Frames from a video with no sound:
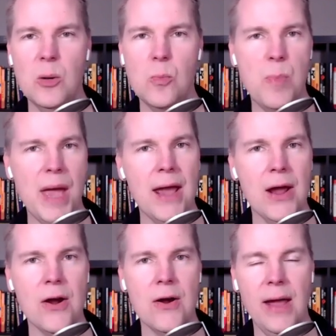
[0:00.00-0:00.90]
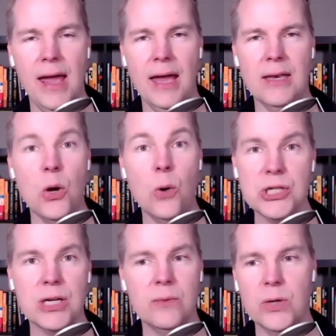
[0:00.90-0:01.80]
Bear, and
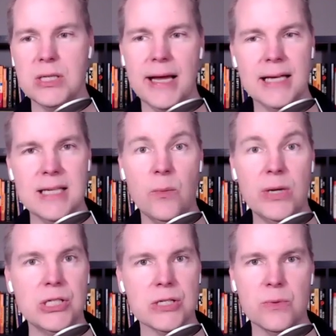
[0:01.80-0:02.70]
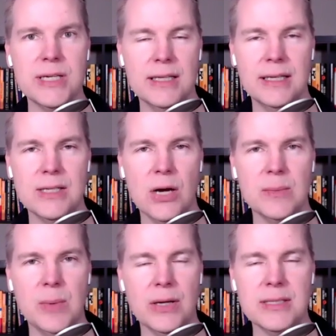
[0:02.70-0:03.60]
Notion, which, like I said, we just recently talked
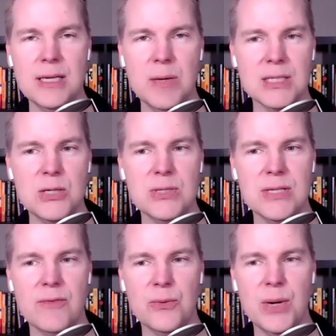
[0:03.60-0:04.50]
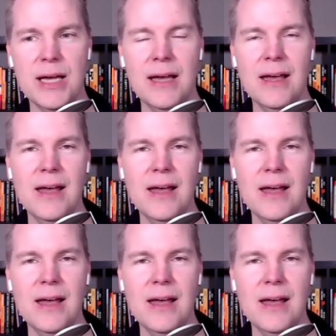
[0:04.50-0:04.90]
about on TPS273.